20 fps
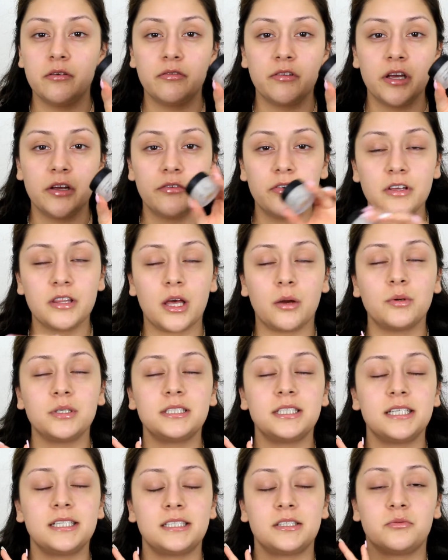flavor, and that one
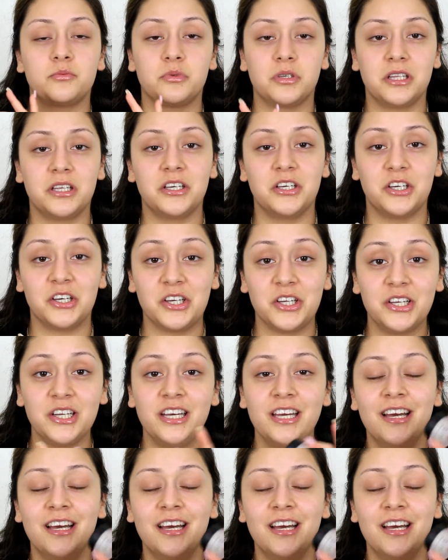tastes really good.